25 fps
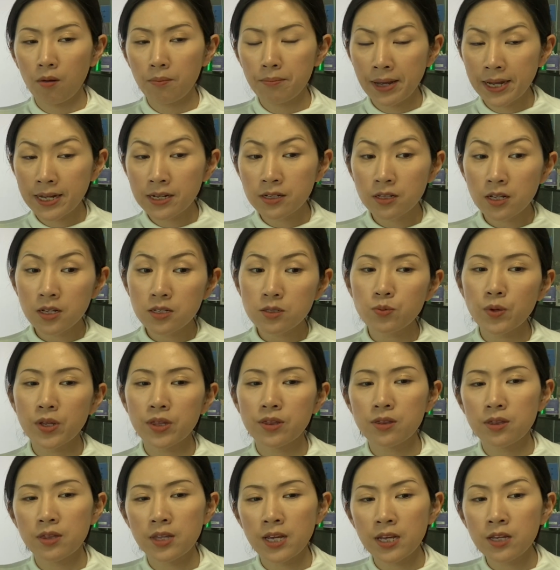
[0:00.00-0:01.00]
main clause
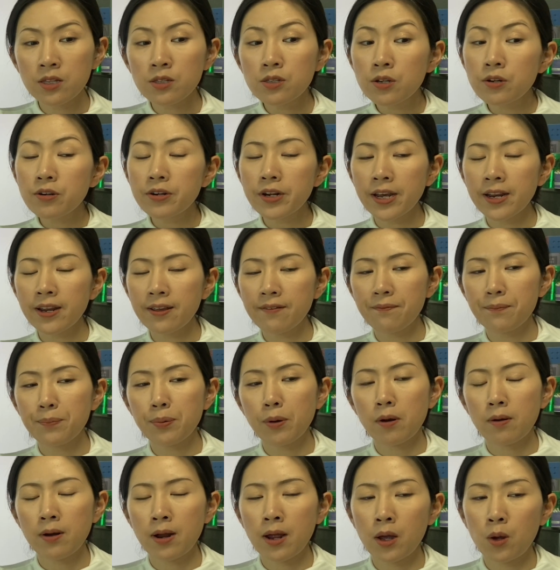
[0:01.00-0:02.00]
with the interrogative
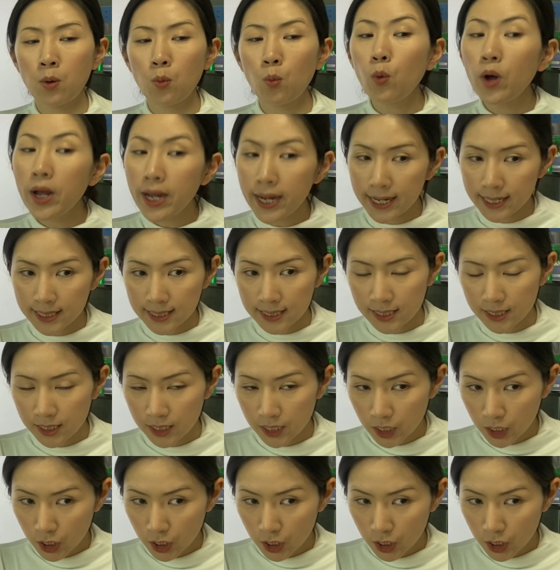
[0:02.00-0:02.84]
pronoun what